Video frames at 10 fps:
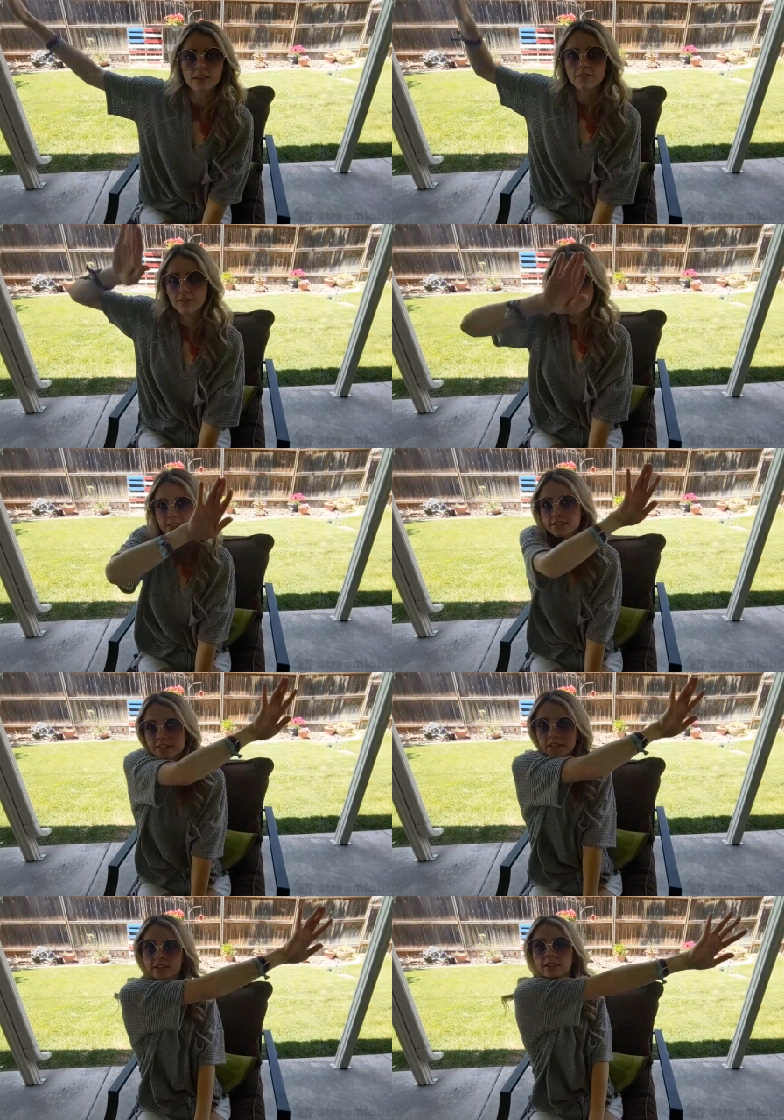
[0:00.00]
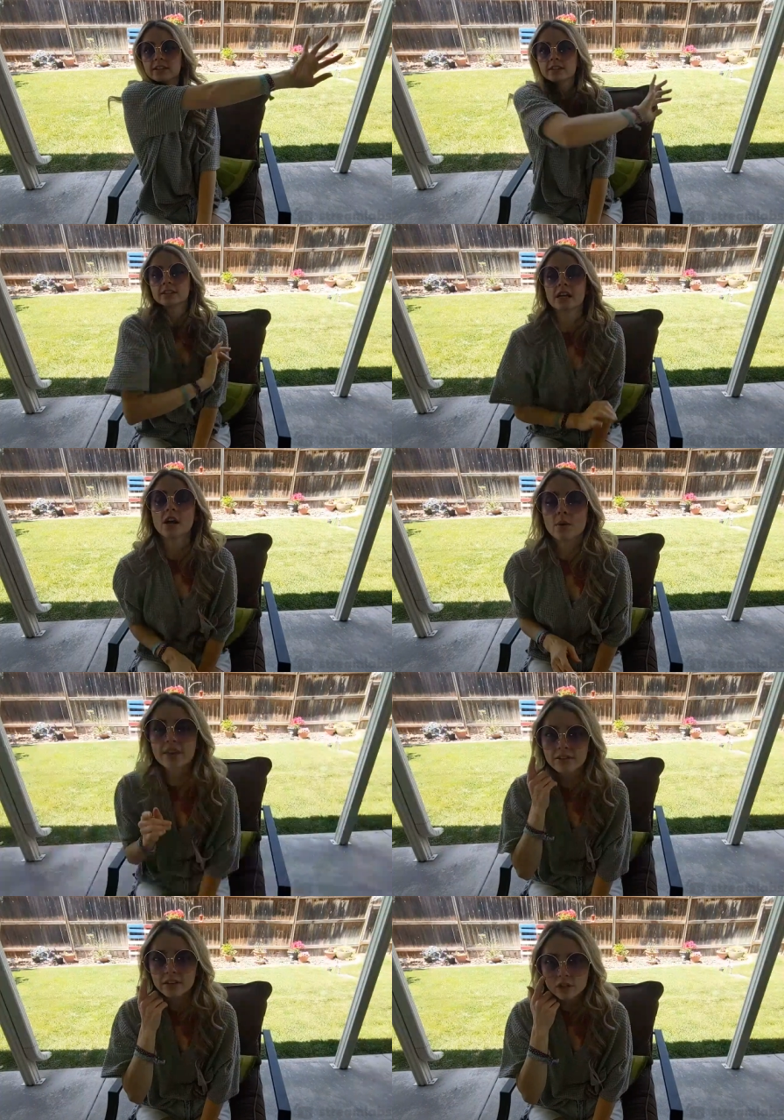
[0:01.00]
the fence.
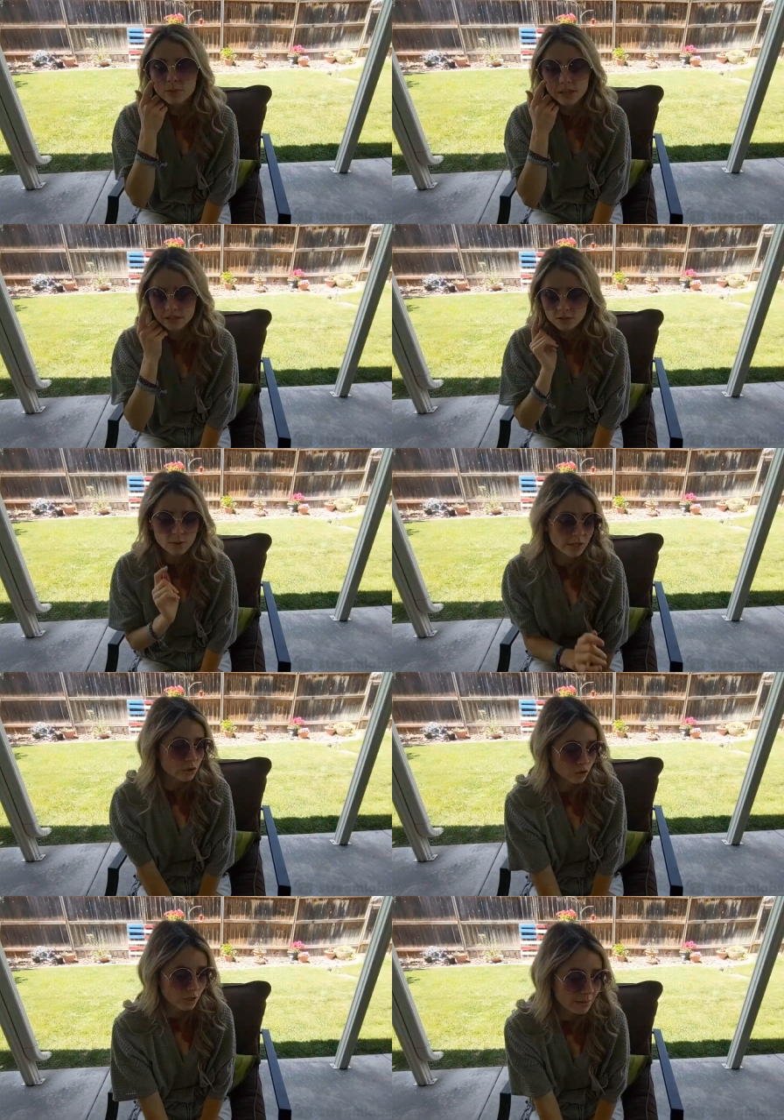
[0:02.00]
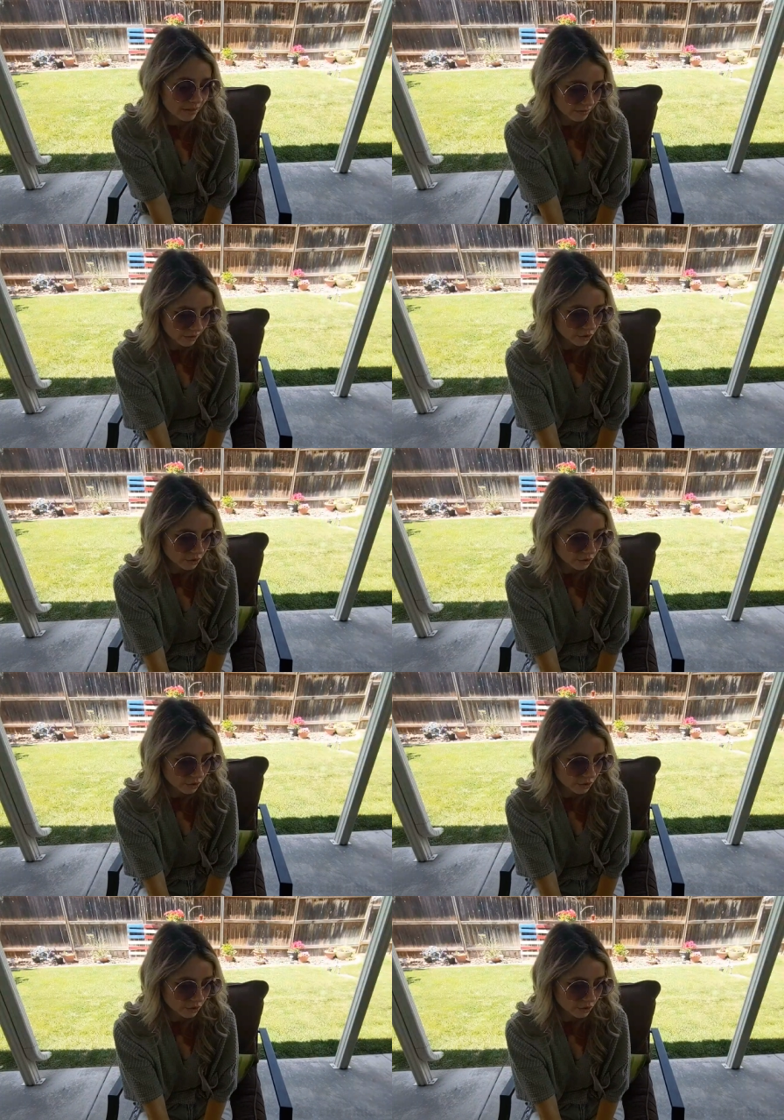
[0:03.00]
Wait, village places. We can stream at the